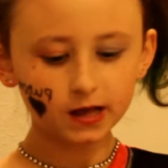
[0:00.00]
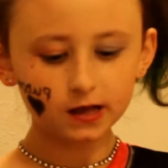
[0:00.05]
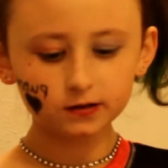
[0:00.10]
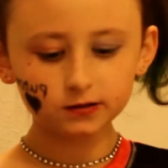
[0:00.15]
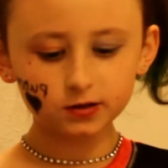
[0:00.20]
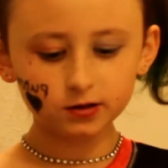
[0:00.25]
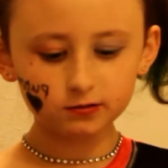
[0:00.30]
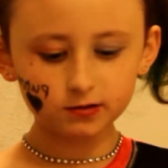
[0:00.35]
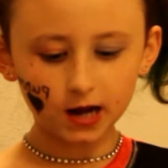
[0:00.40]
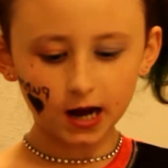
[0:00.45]

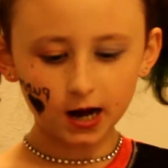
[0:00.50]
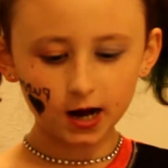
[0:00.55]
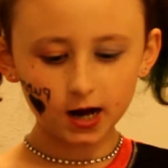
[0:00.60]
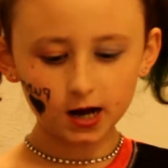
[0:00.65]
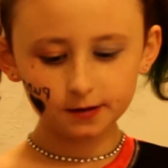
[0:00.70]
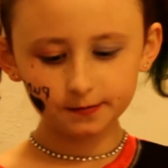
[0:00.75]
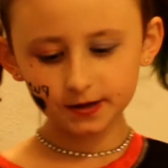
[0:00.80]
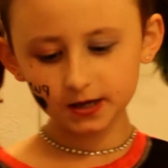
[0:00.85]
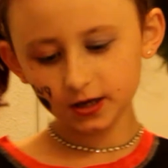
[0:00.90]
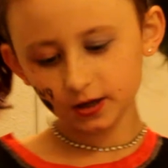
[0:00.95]
So now
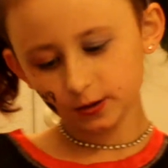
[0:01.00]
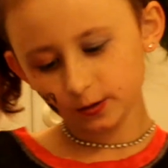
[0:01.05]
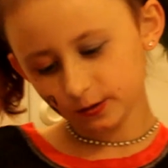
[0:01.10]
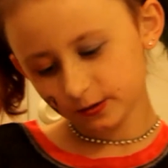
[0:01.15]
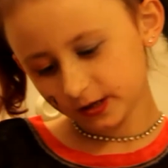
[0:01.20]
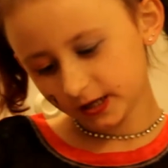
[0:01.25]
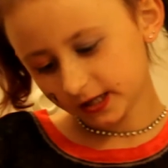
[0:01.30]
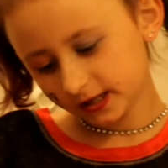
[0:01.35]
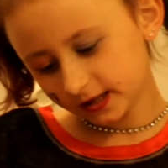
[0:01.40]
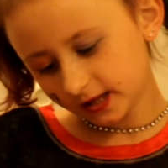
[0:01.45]
I'll be
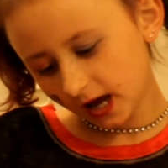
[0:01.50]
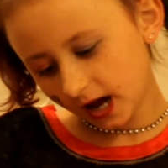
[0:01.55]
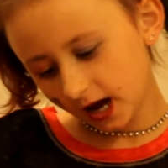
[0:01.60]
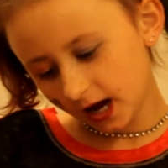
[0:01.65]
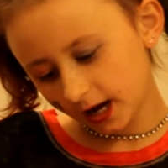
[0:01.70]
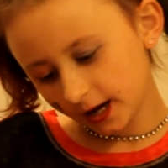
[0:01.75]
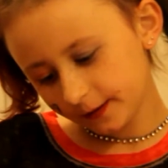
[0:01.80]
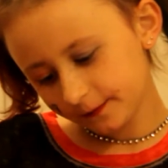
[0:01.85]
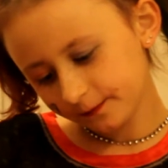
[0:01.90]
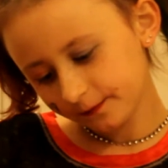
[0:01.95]
using
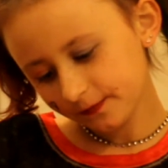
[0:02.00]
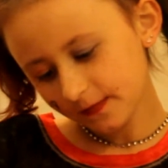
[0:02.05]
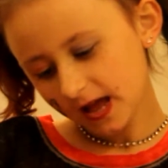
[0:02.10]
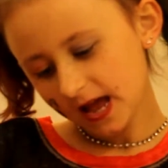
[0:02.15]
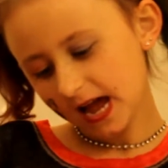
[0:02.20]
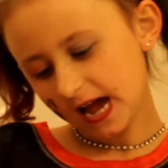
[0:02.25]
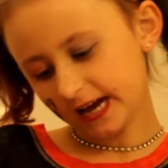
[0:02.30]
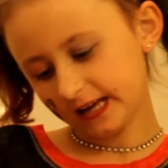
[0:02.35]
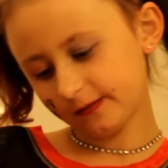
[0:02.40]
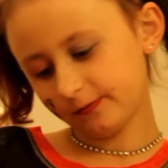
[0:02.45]
the
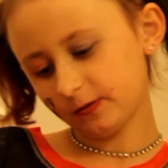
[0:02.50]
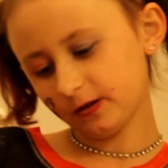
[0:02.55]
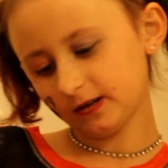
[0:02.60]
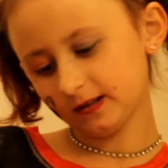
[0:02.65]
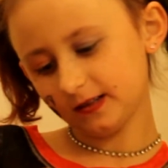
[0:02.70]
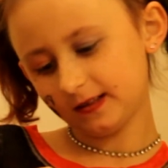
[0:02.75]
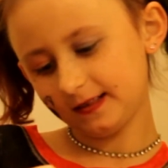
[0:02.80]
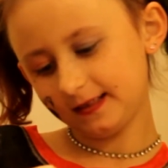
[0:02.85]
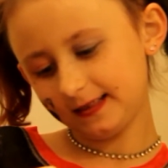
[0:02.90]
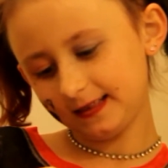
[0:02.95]

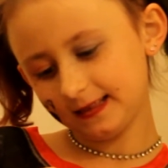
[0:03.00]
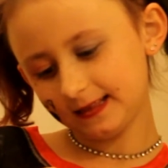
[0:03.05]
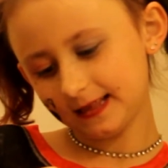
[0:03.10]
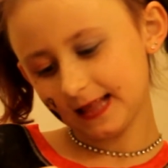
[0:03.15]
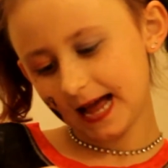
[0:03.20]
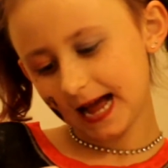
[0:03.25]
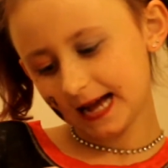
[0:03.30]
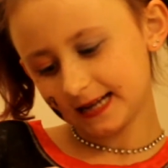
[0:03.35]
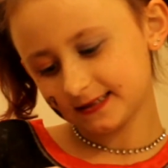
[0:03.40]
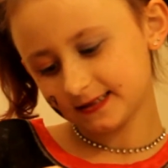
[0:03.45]
Expert
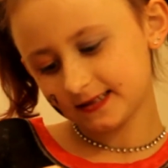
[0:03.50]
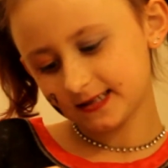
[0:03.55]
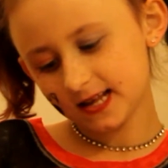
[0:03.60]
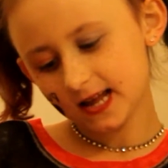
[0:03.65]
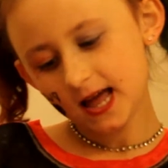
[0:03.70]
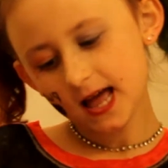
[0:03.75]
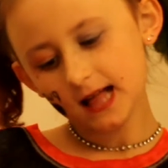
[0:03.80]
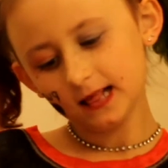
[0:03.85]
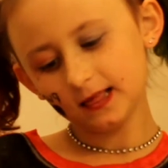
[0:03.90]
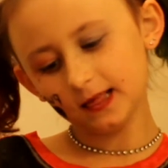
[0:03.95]
Last
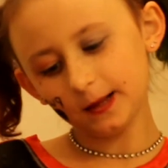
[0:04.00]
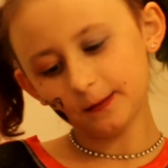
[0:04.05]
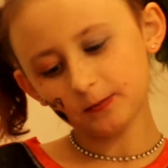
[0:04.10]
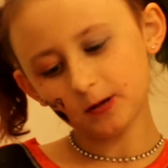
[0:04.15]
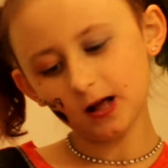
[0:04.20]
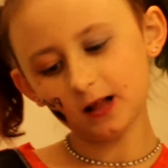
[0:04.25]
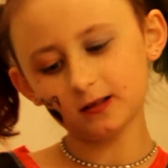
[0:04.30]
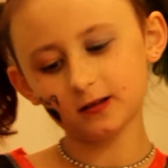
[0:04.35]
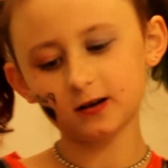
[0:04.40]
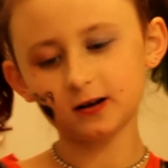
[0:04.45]
Lip
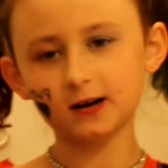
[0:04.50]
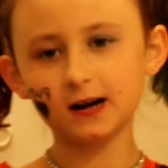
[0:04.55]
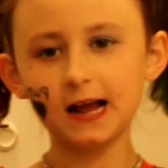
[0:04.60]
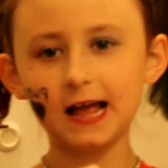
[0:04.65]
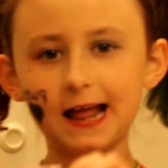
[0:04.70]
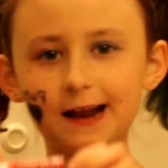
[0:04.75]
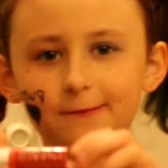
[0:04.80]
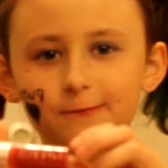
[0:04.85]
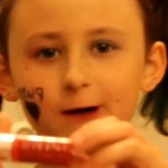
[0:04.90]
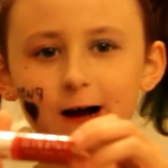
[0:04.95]
Color
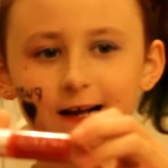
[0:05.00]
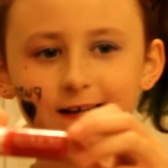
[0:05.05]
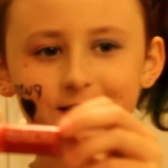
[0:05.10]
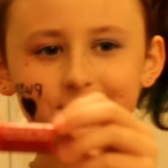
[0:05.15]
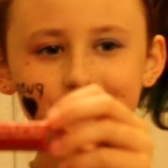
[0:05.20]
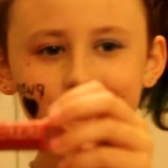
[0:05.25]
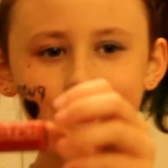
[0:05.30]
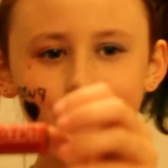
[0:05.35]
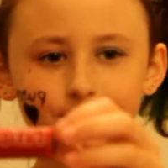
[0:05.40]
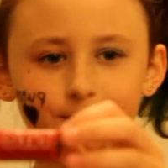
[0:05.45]

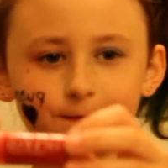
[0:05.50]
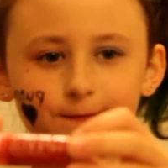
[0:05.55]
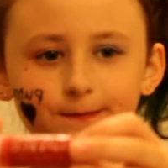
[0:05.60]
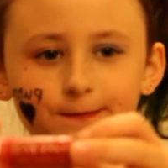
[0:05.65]
NYC.